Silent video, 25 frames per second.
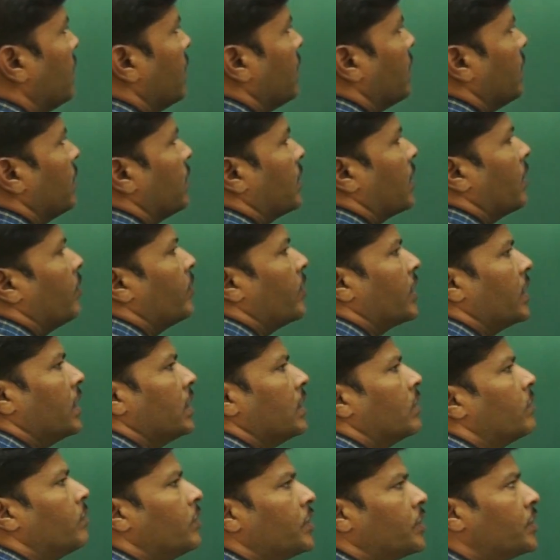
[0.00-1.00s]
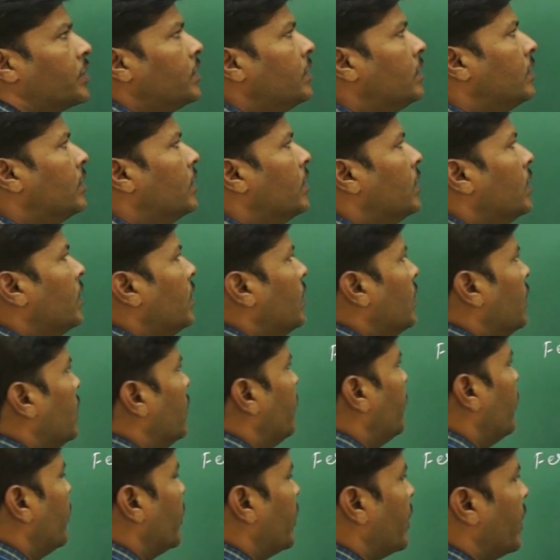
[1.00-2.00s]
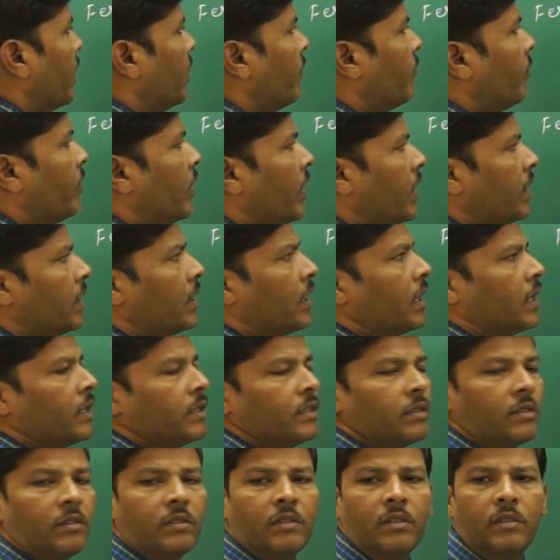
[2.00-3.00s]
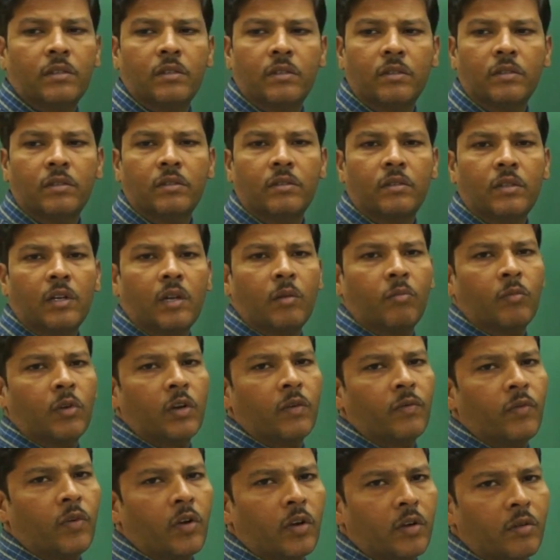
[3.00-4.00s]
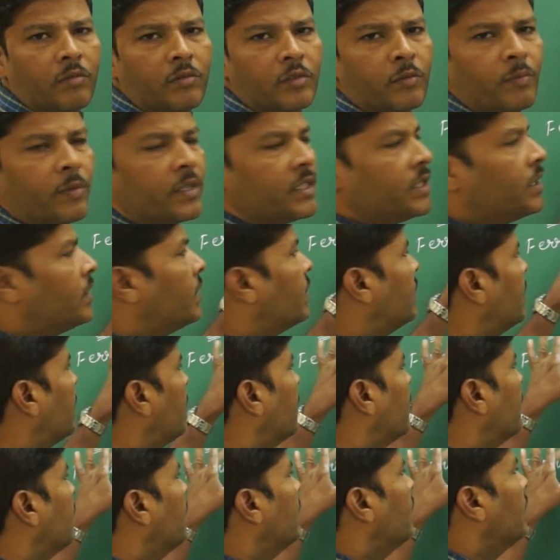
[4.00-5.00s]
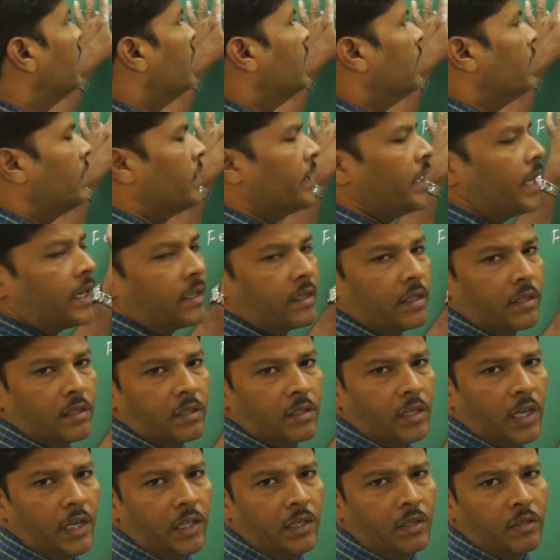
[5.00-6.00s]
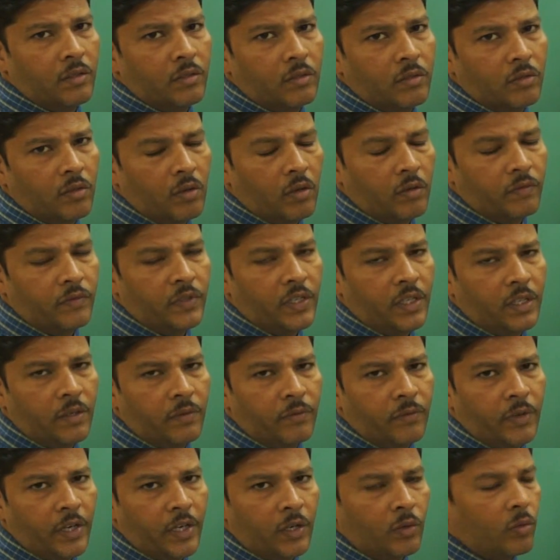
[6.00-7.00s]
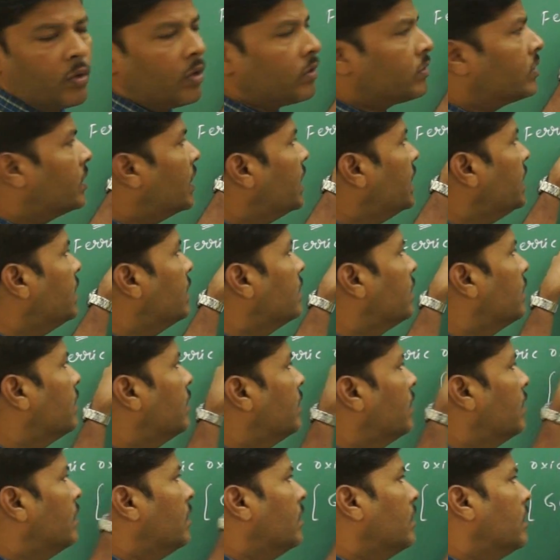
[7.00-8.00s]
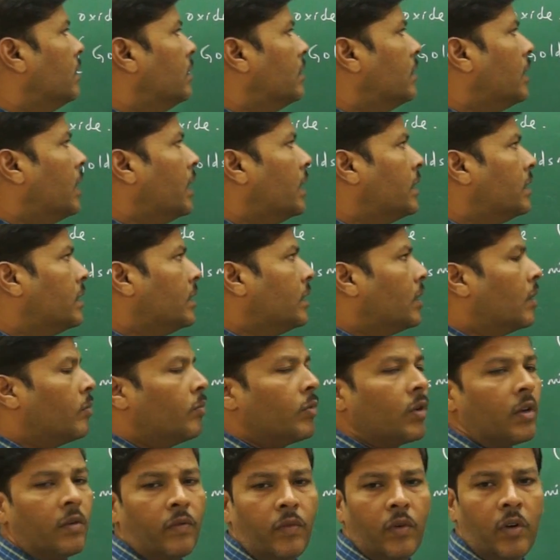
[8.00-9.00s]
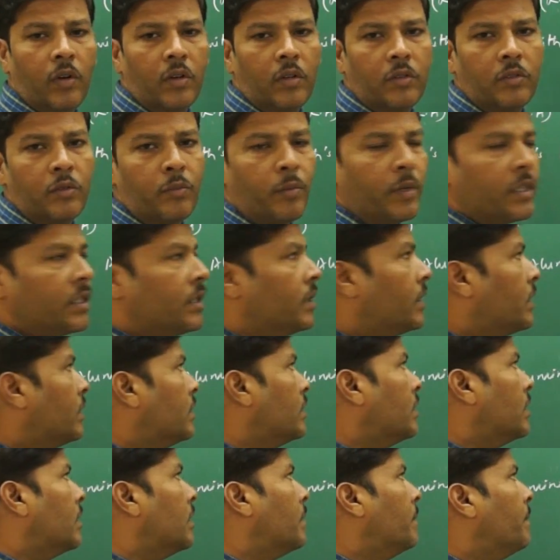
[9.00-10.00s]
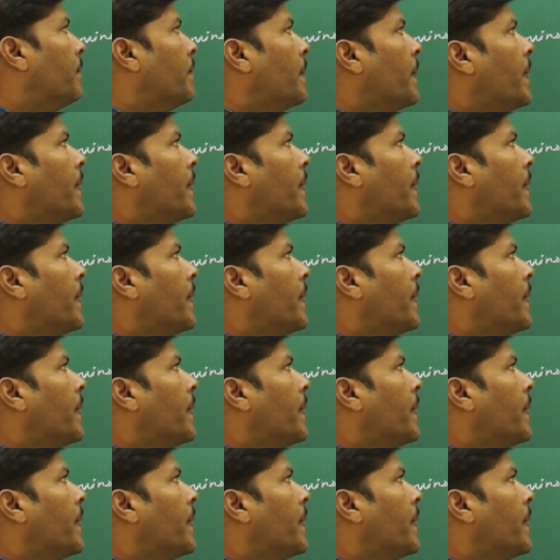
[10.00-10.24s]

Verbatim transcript: the chemical equation, if you carefully analyze the number of atoms present in the reactant side of the ferric oxide and the number of atoms present in the